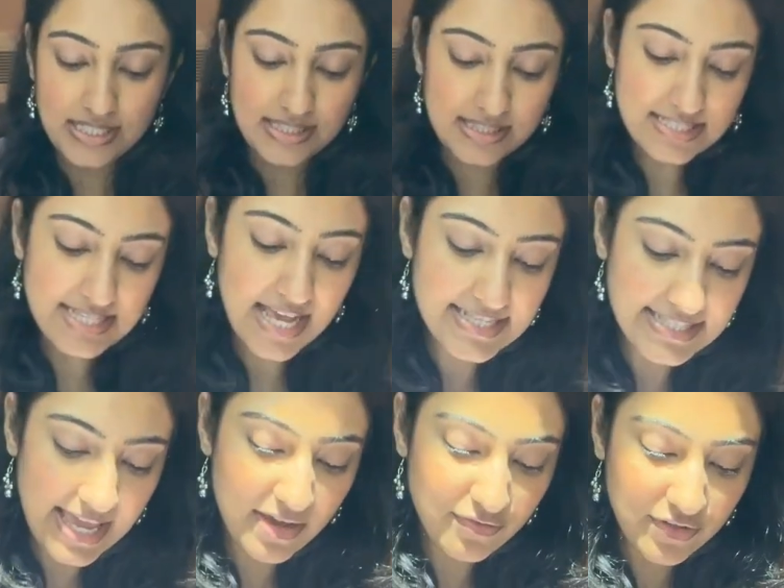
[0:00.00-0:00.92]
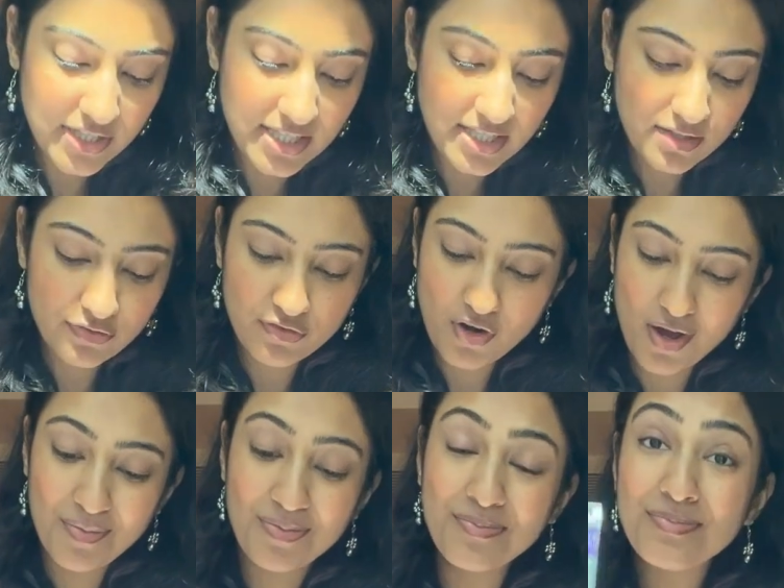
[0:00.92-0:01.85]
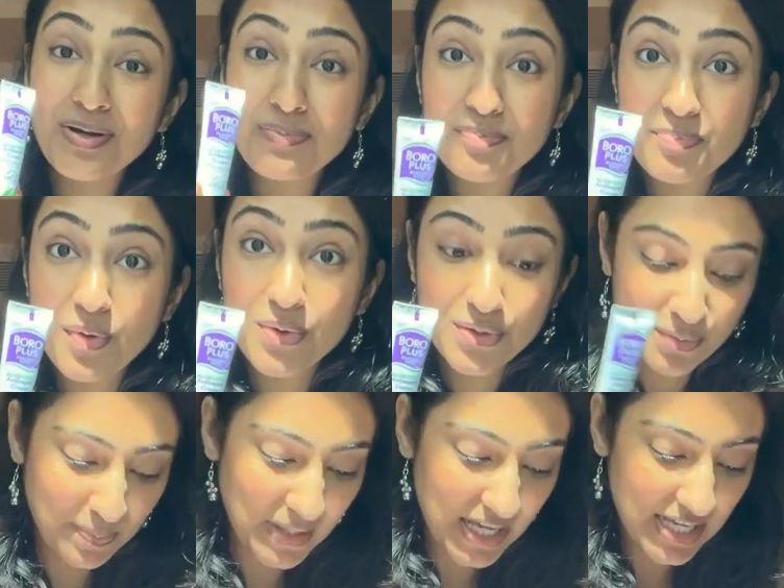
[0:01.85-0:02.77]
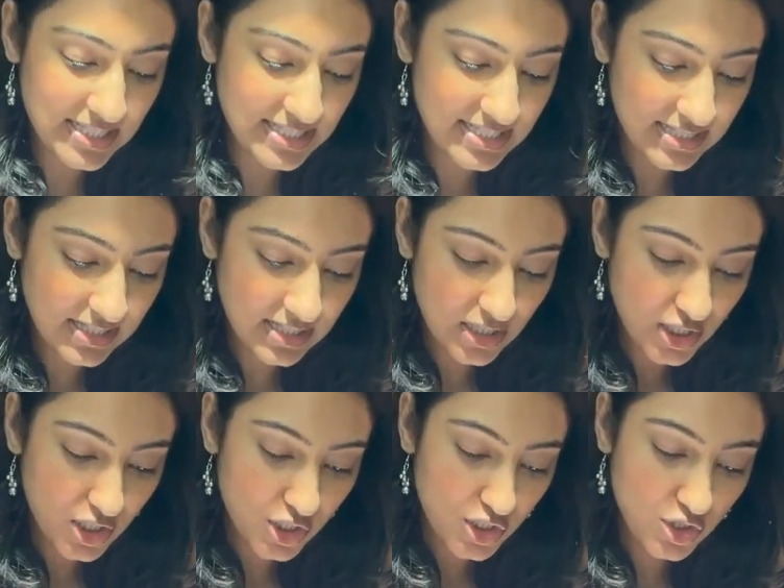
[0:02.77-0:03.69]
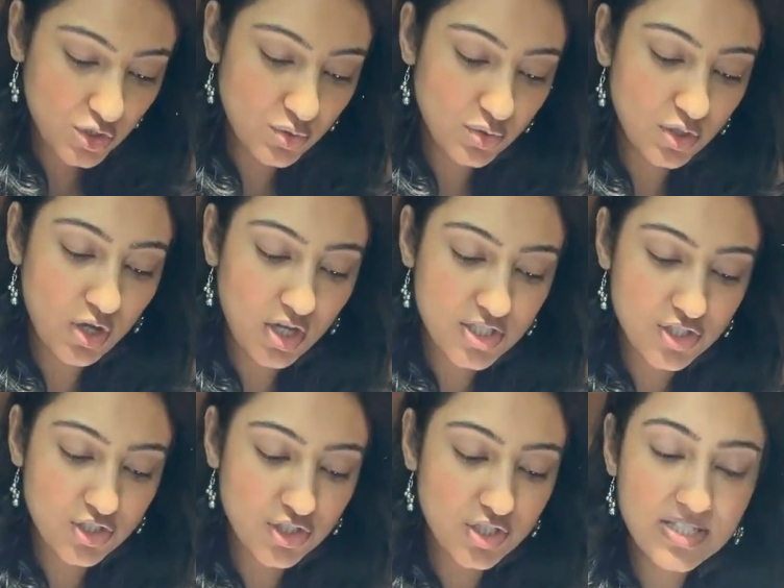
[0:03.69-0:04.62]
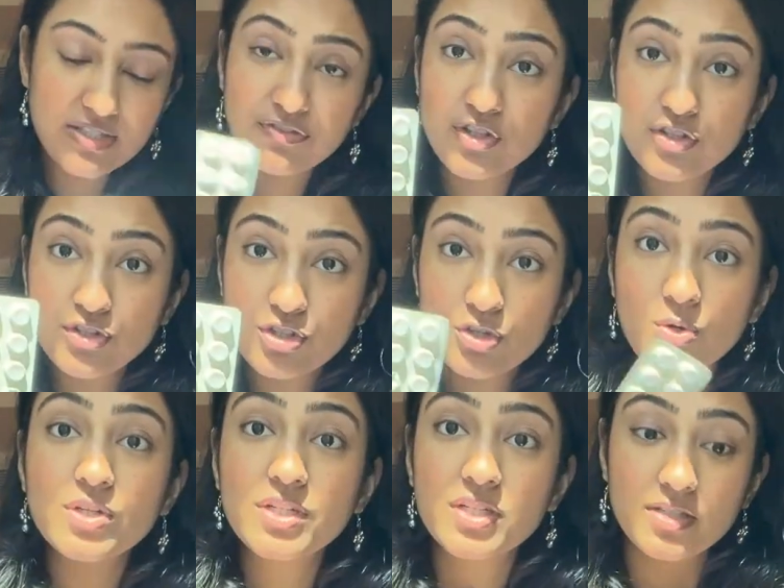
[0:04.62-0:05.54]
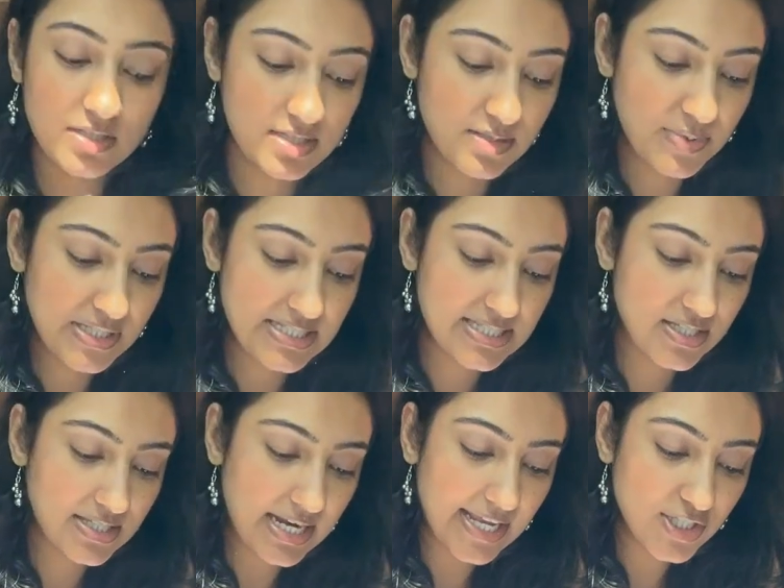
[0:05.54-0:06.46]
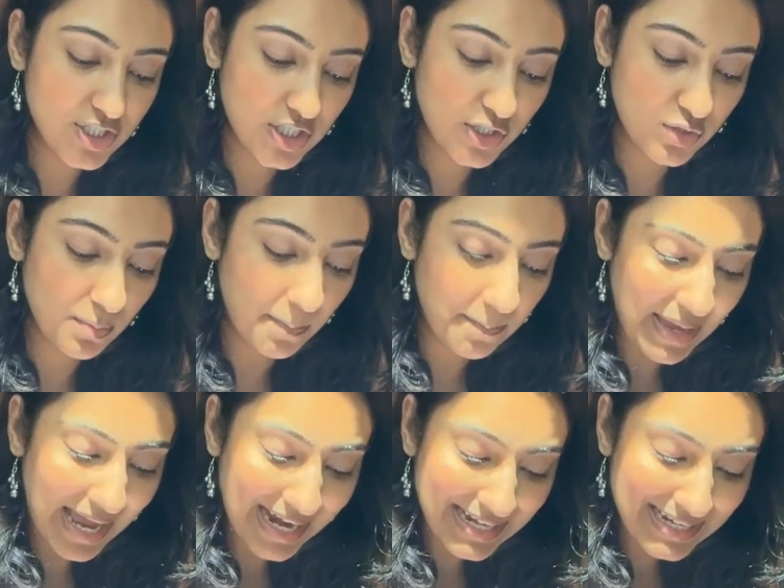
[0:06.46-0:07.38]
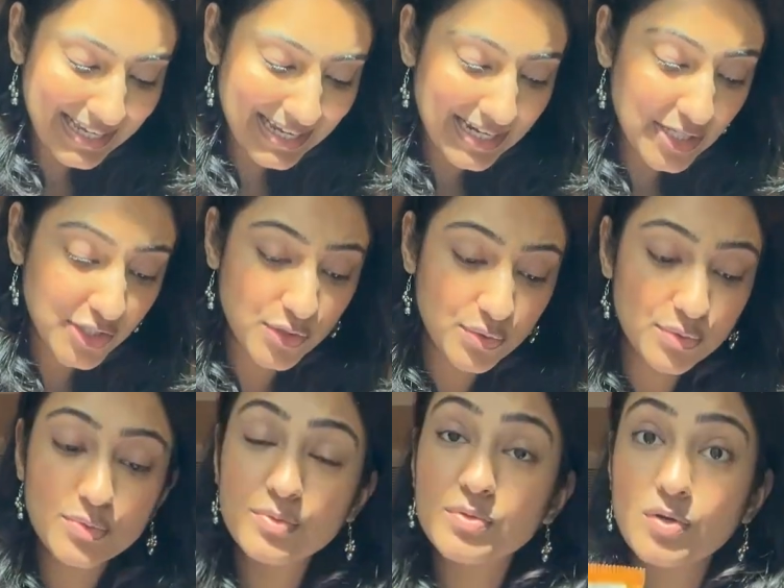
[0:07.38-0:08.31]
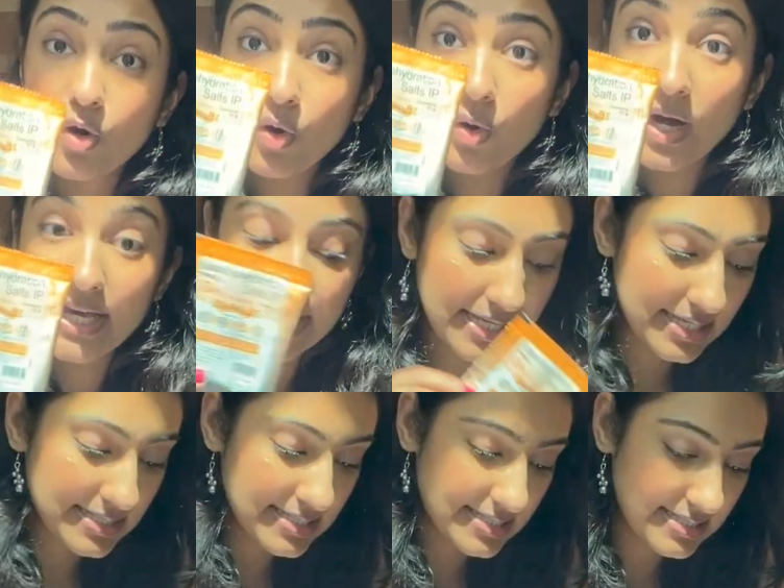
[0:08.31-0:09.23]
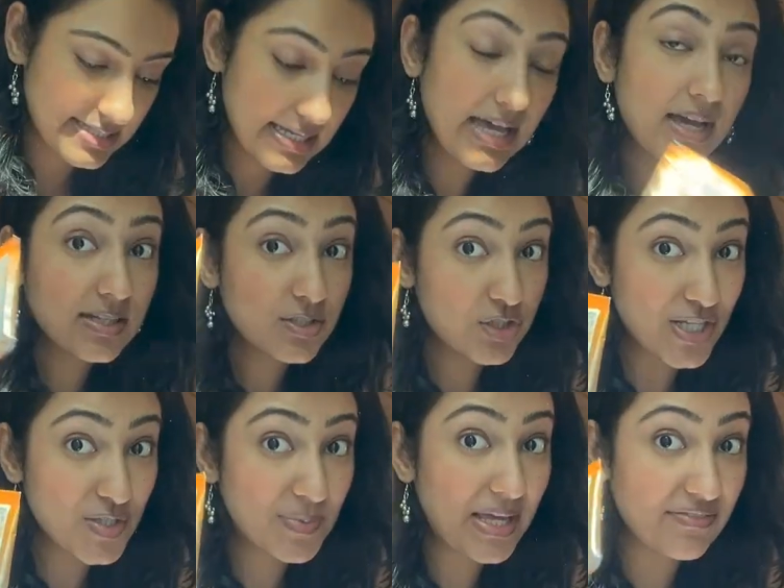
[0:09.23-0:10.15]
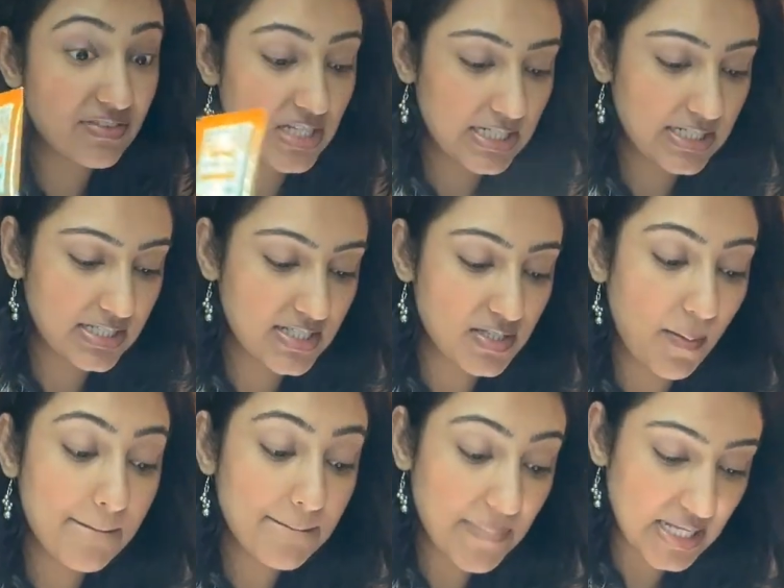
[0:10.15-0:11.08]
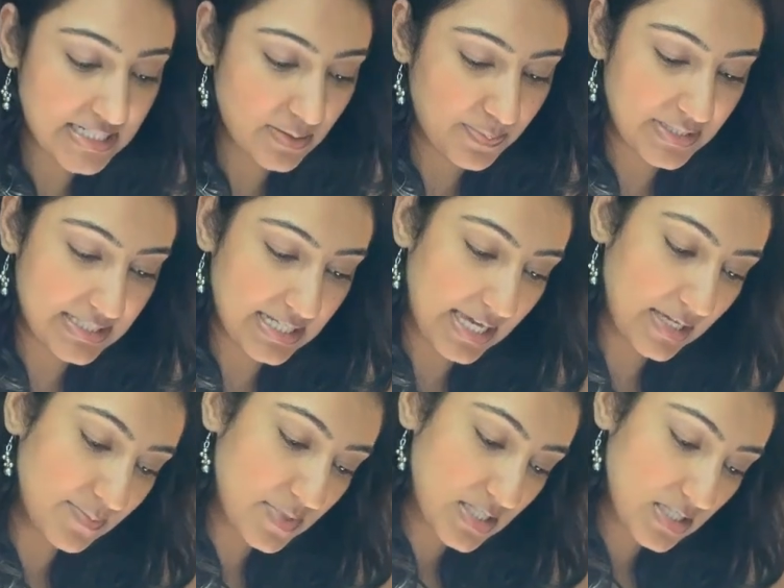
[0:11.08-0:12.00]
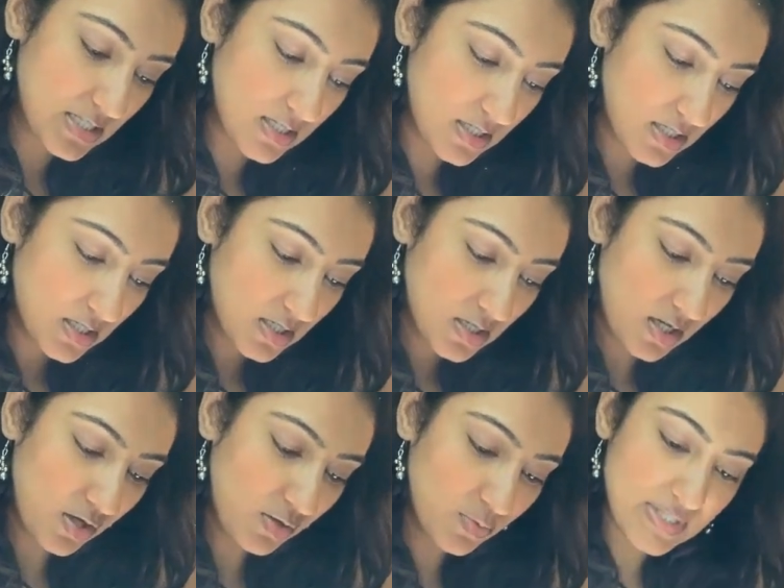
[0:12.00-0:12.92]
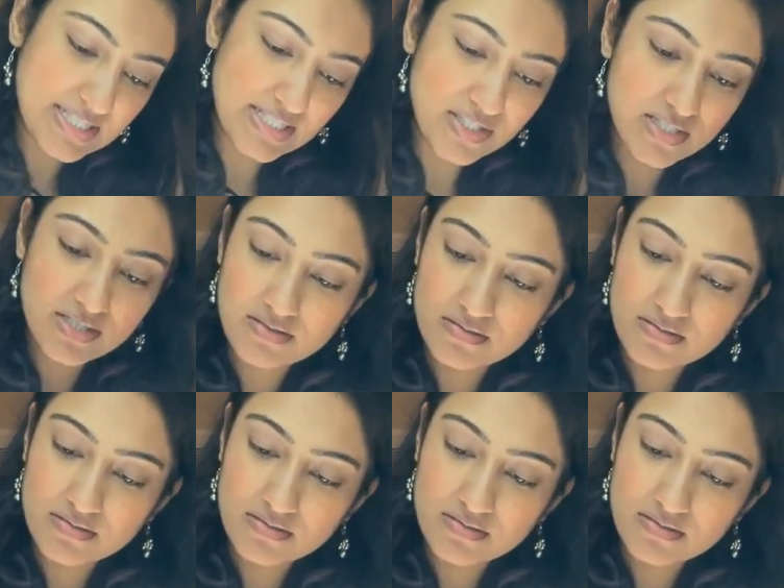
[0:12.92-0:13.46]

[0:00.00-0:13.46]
This has everything from Boroplus to lozenges if your throat is a bit scratchy, to Band-Aid, to ORS. Trust me, I've needed this multiple times. Oh, what's this?